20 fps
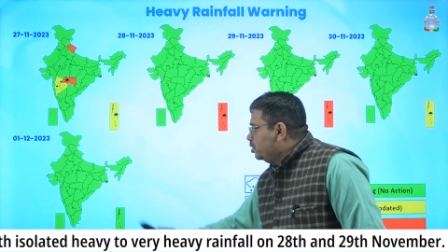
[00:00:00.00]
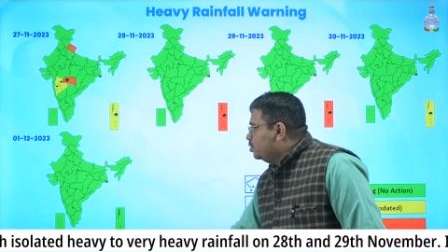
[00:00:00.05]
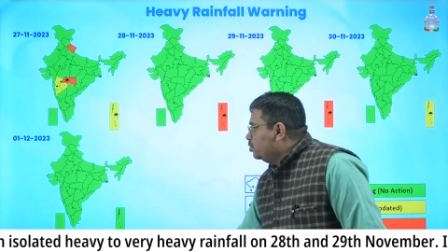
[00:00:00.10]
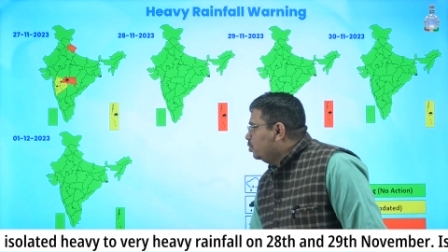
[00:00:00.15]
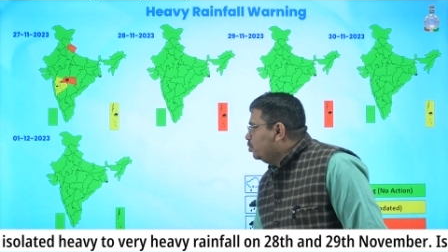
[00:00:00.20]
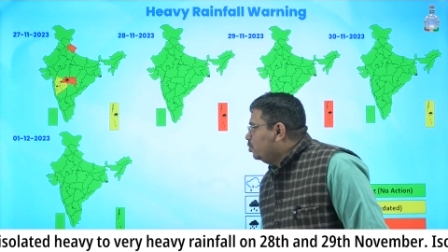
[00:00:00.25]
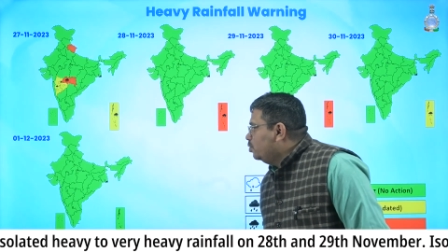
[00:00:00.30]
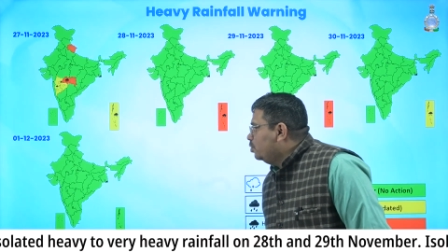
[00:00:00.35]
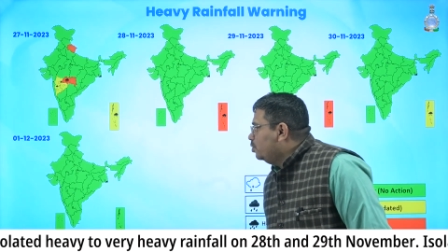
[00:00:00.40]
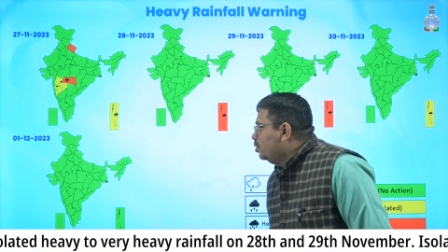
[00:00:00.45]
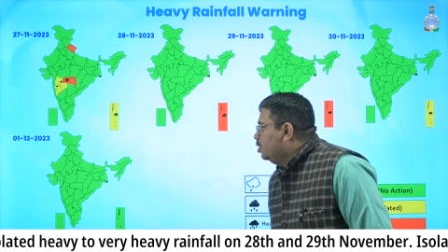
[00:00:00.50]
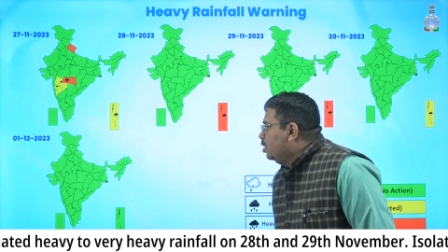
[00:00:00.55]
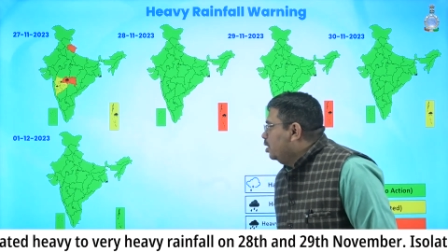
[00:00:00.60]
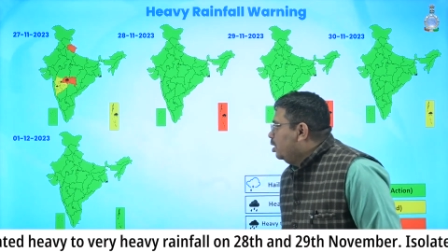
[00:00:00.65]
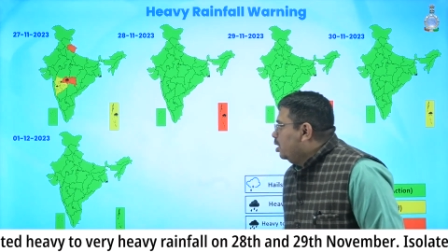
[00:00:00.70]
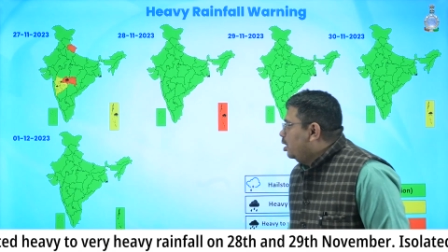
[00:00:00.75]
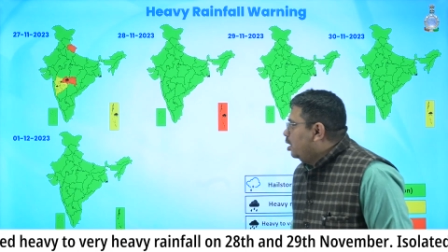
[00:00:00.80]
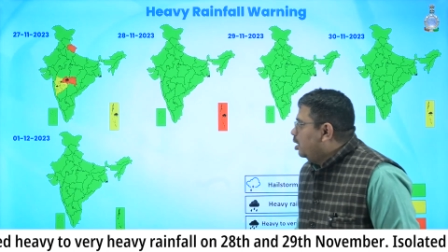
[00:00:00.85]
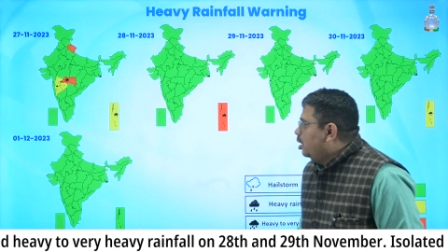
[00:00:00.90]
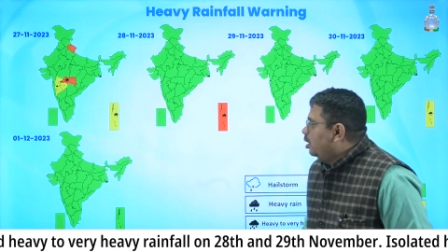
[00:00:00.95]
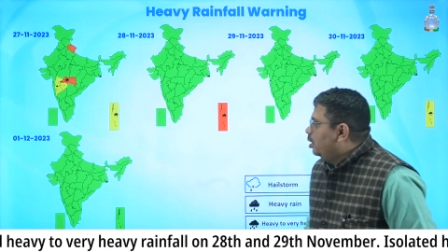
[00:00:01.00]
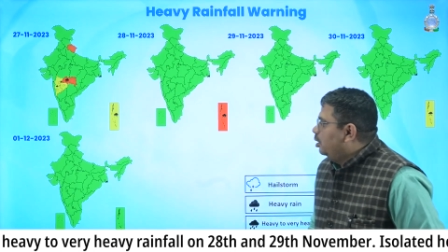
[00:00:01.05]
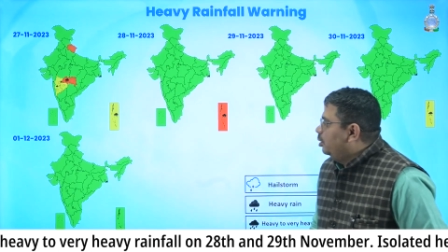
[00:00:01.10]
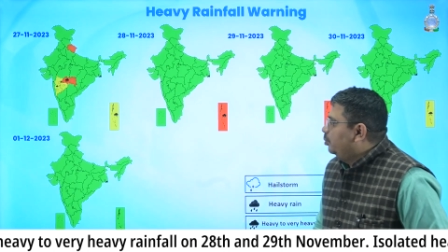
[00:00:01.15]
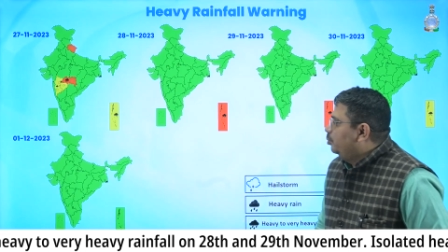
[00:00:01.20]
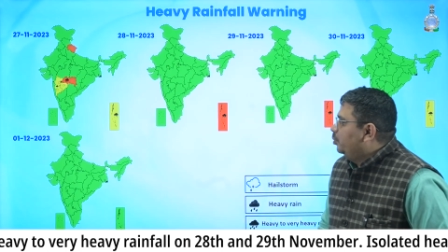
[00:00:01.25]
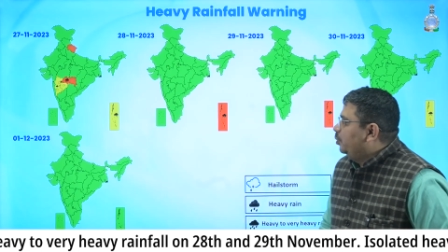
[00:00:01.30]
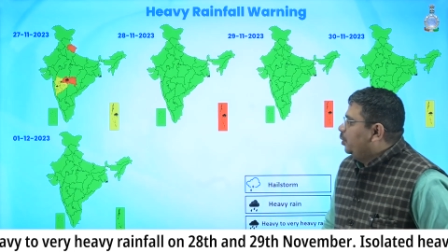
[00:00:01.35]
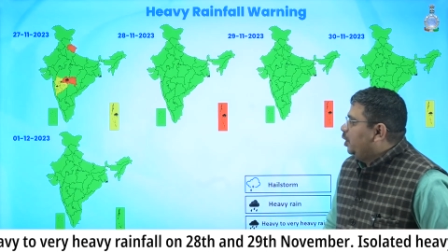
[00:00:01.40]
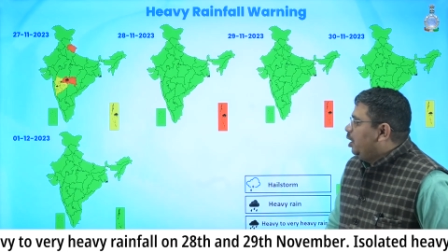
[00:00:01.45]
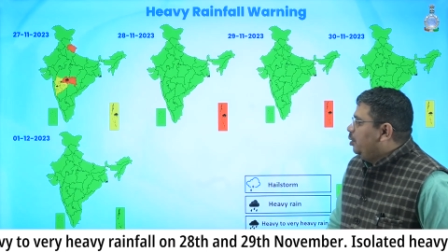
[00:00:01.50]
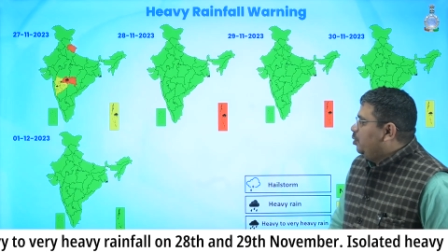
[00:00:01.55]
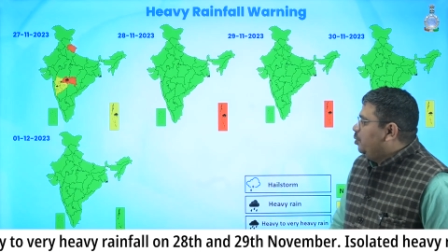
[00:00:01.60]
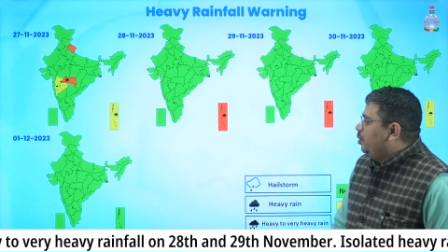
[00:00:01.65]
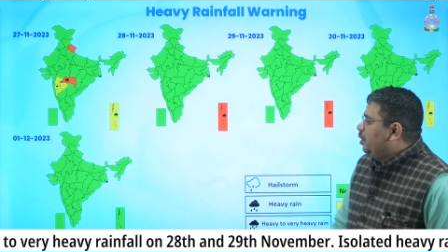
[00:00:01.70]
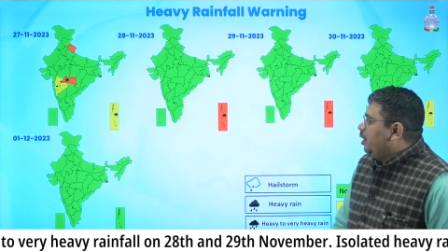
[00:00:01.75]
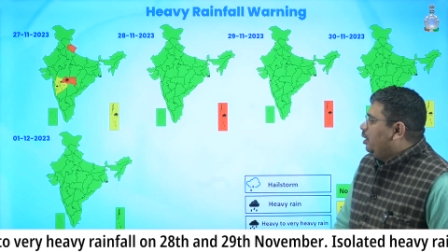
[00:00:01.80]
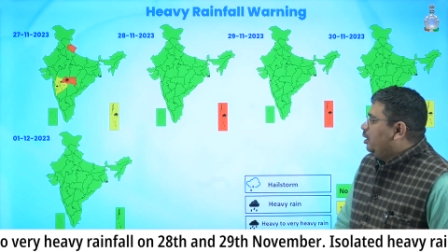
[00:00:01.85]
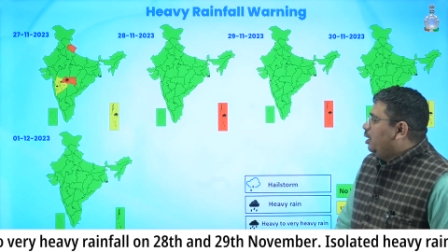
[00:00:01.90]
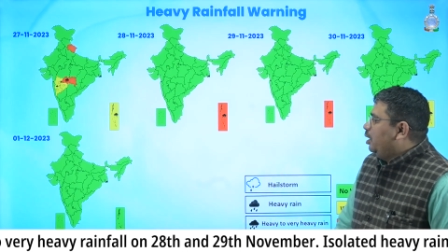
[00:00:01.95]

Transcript: is no um, heavy, bar,